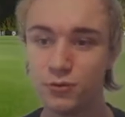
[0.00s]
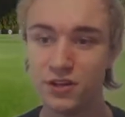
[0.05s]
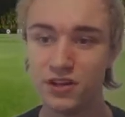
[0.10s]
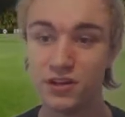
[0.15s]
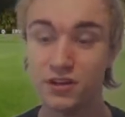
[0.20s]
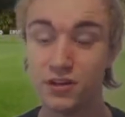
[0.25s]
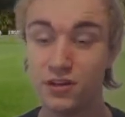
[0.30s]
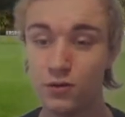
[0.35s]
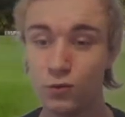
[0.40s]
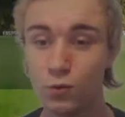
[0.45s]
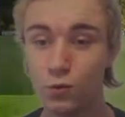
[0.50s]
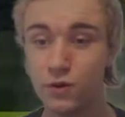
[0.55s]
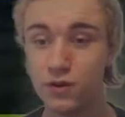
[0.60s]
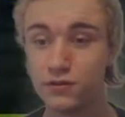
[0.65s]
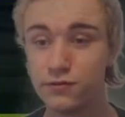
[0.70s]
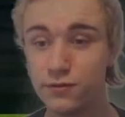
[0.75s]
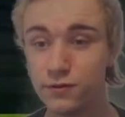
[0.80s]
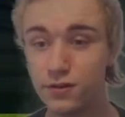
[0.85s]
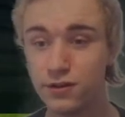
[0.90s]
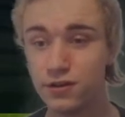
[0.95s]
with
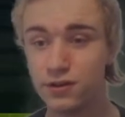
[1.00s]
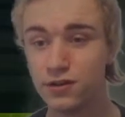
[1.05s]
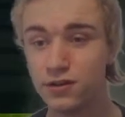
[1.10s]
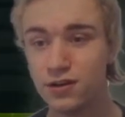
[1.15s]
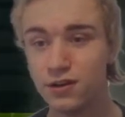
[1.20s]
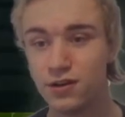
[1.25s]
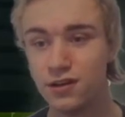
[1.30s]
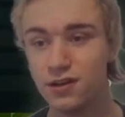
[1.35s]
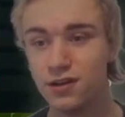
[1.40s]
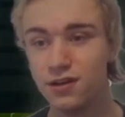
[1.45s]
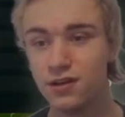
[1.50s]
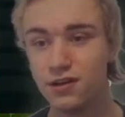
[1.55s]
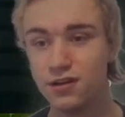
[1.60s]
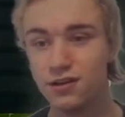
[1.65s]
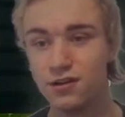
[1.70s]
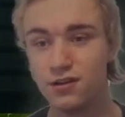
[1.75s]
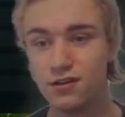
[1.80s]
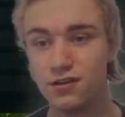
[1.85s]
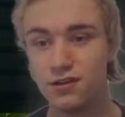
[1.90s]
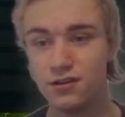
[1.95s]
Watford.
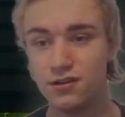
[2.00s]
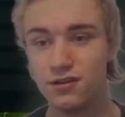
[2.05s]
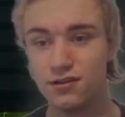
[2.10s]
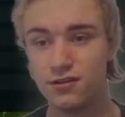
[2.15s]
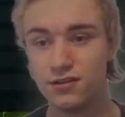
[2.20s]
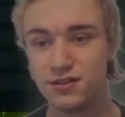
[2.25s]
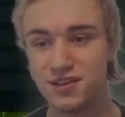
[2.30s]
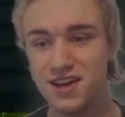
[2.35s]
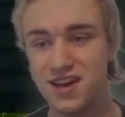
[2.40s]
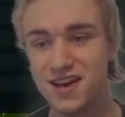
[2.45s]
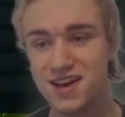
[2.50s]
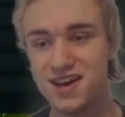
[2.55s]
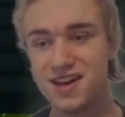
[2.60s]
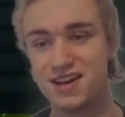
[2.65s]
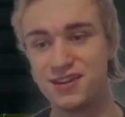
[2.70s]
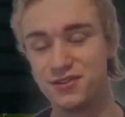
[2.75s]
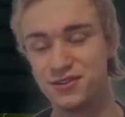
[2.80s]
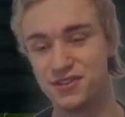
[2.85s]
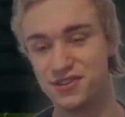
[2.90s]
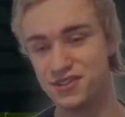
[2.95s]
You
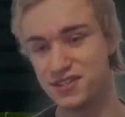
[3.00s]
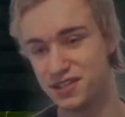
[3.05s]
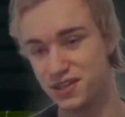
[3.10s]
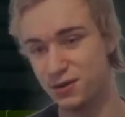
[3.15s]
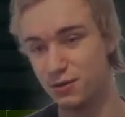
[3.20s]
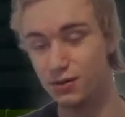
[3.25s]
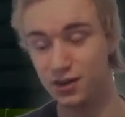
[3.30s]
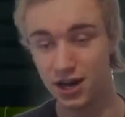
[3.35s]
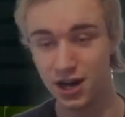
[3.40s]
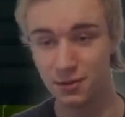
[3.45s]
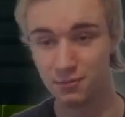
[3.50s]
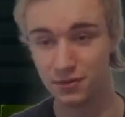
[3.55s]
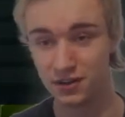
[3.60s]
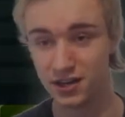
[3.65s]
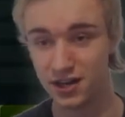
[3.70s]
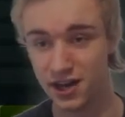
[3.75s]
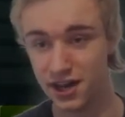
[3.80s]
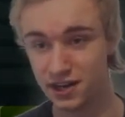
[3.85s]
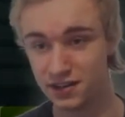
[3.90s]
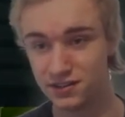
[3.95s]
can see what happened.
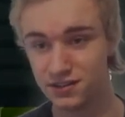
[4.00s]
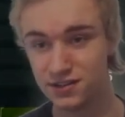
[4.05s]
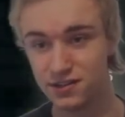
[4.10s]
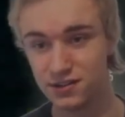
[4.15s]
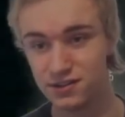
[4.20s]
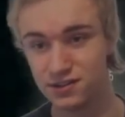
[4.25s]
I had